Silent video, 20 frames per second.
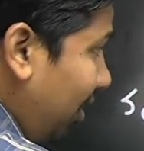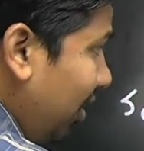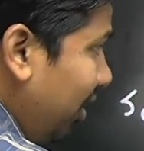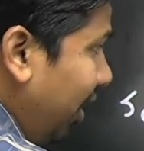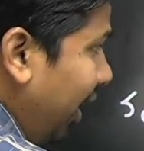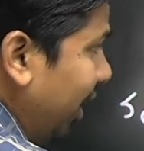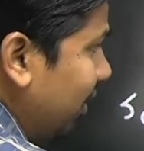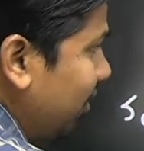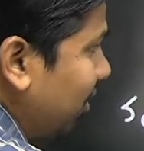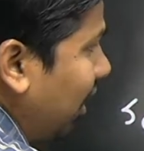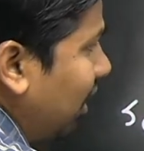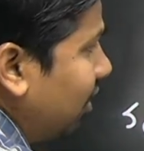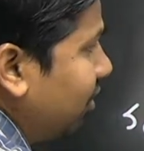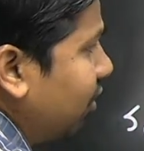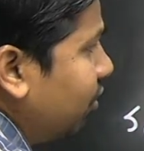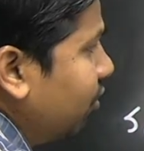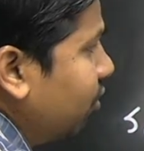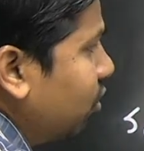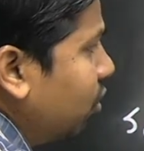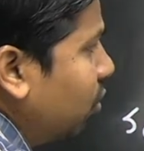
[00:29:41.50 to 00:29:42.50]
x less
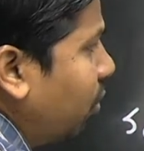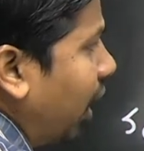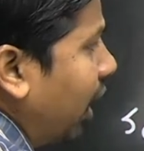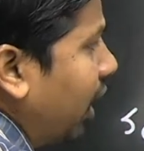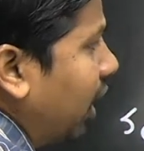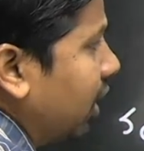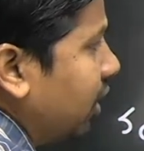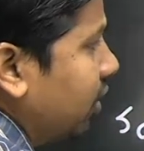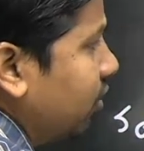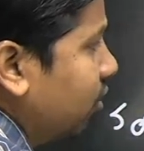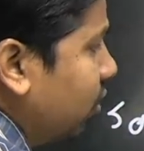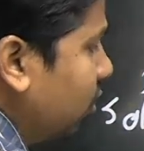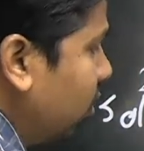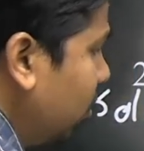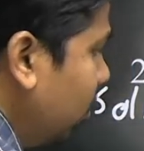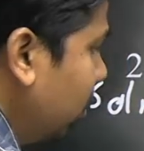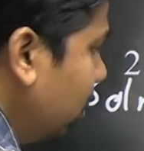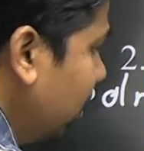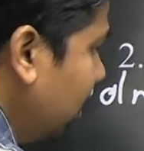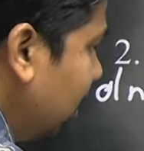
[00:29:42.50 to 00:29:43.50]
than 0, y greater than
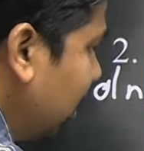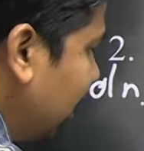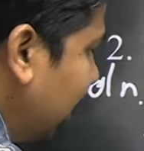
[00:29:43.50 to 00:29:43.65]
0,